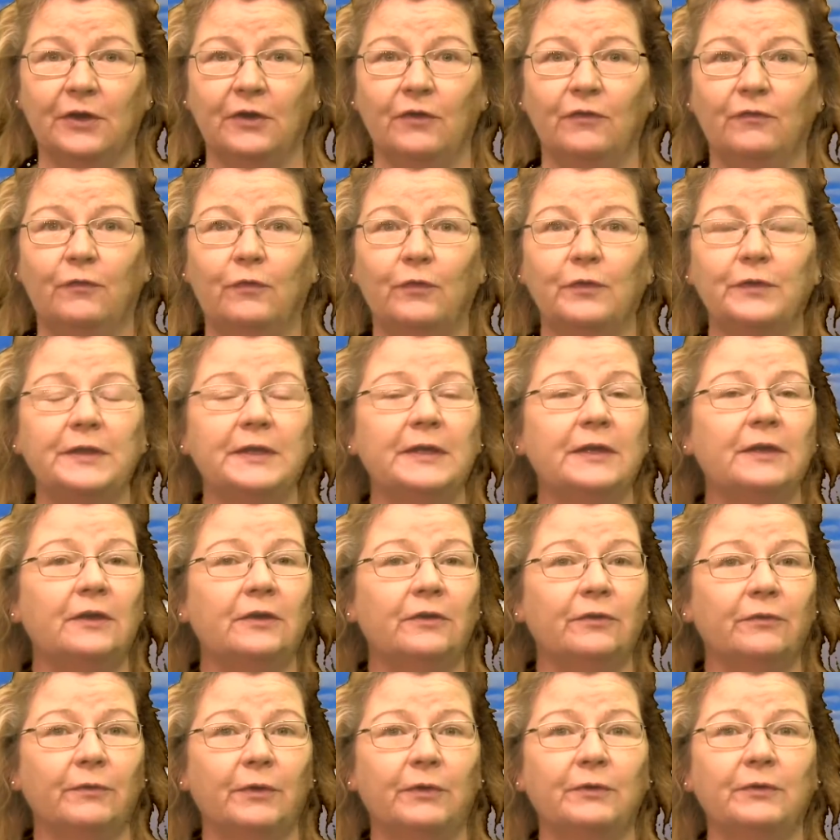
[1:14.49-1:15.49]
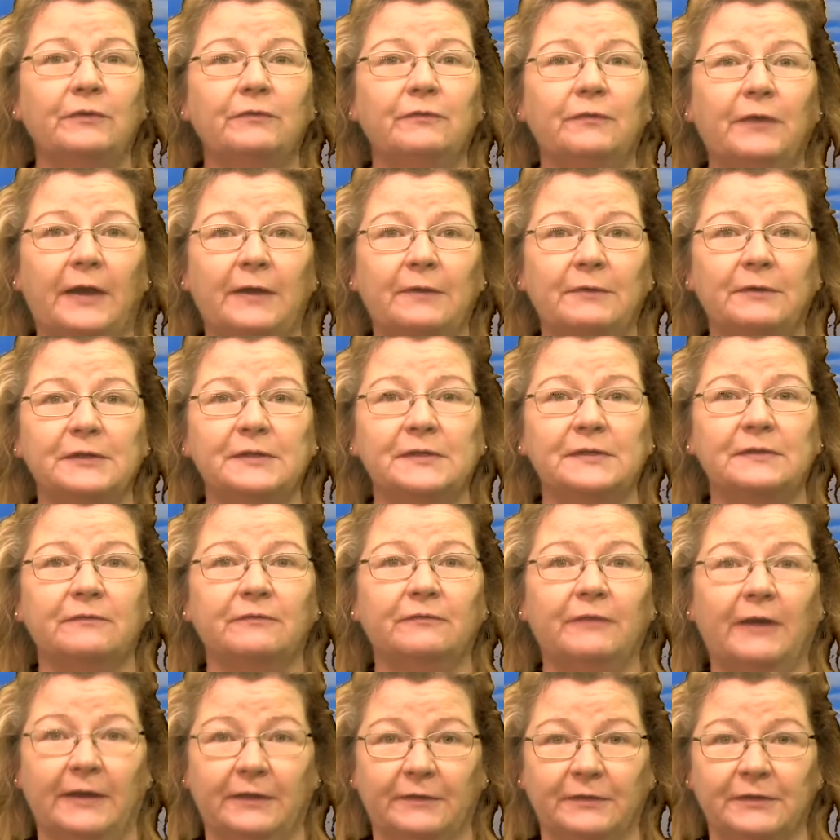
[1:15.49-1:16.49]
for the
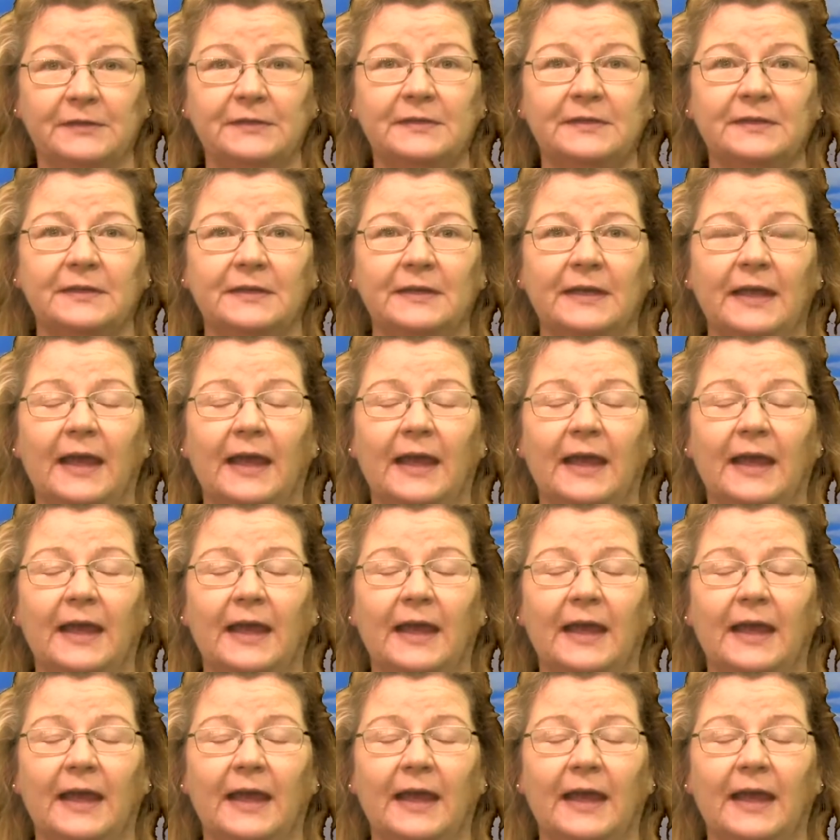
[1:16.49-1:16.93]
coronavirus